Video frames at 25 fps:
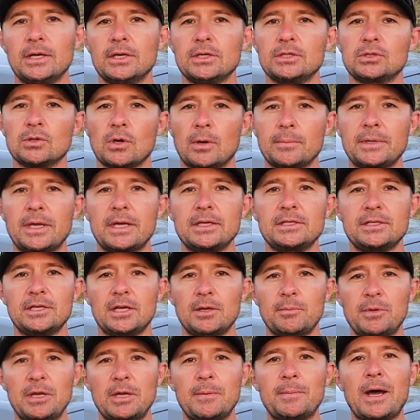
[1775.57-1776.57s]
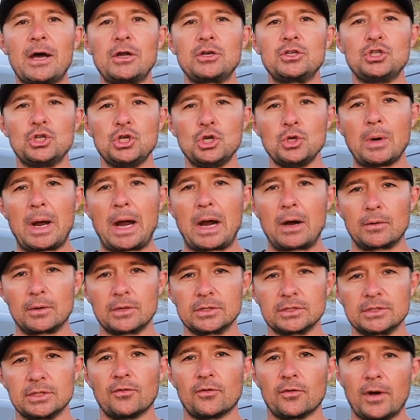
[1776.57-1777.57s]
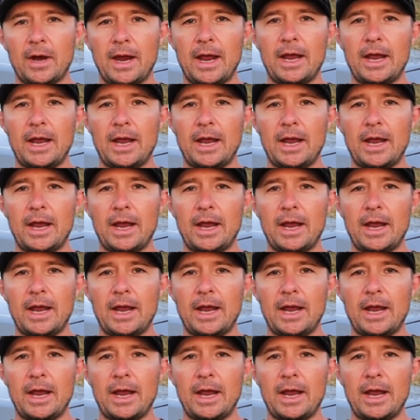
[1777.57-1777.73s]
so I'm guessing it'd be about two hours for